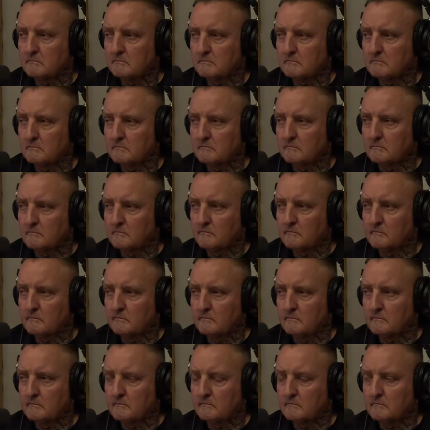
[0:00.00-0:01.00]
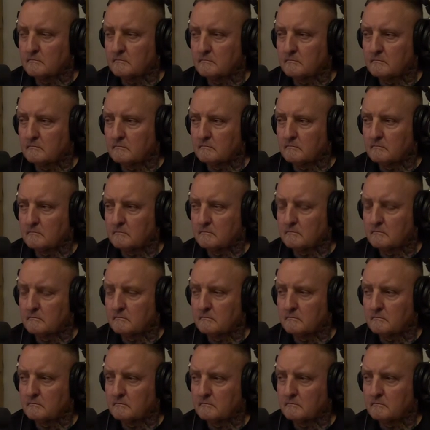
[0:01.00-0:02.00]

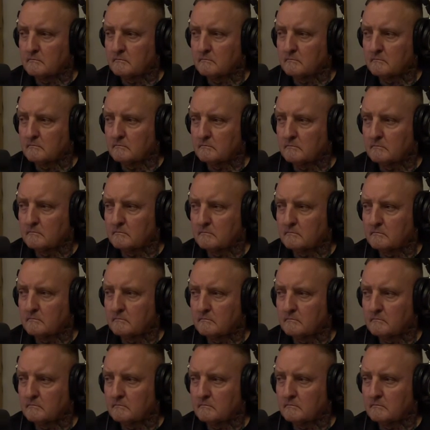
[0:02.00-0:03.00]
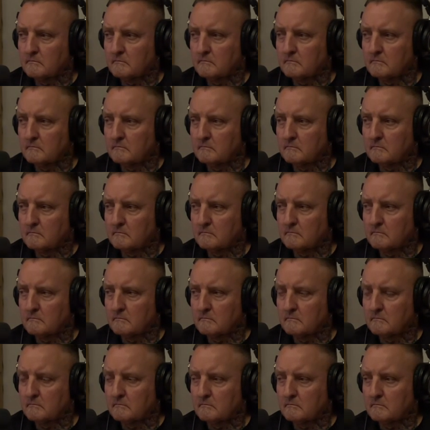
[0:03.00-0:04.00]

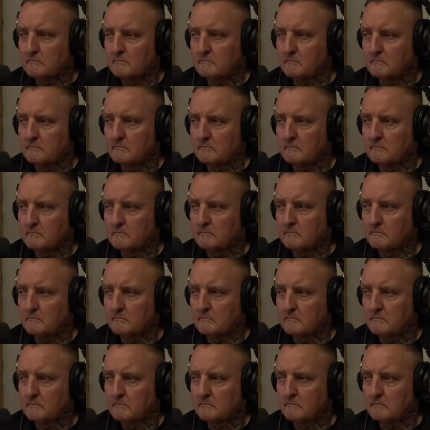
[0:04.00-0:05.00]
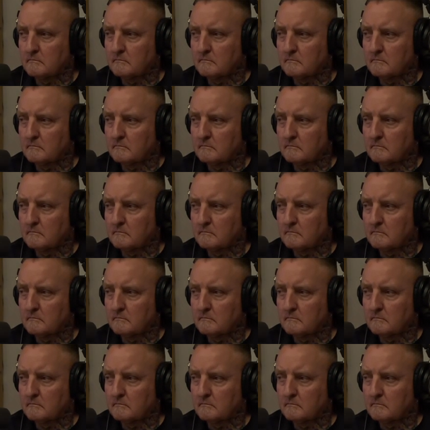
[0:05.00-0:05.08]
(silent)